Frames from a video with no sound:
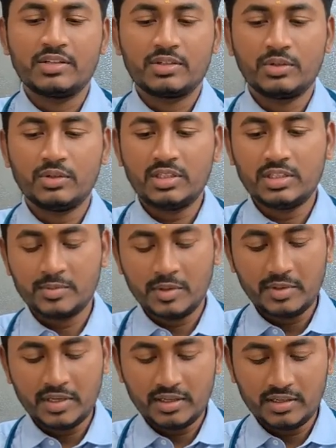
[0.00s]
So this may
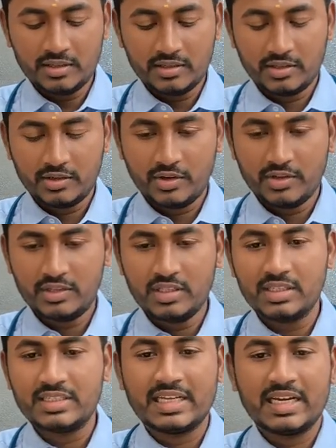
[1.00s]
be
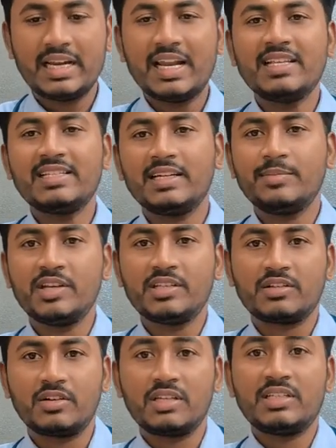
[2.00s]
this generalized edema
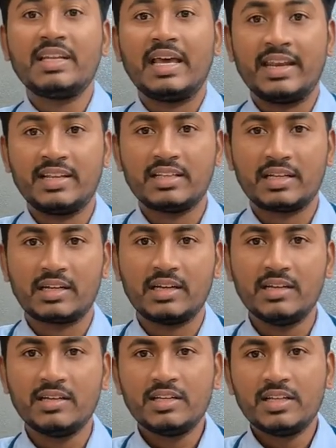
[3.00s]
is called as an
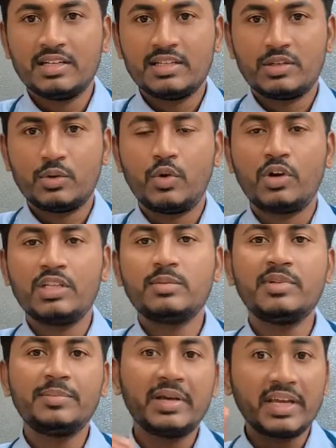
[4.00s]
anasarca. So what is
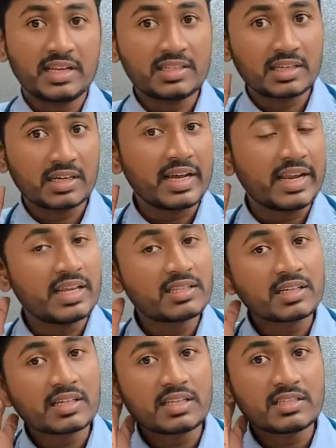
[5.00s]
meant by anasarca?
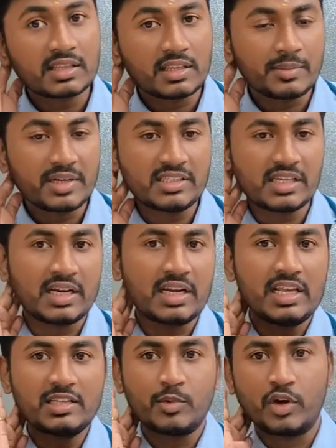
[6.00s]
Anasarca is nothing but
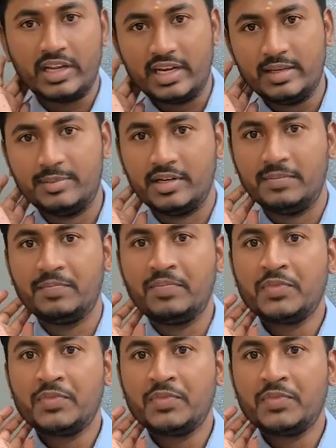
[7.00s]
generalized body edema.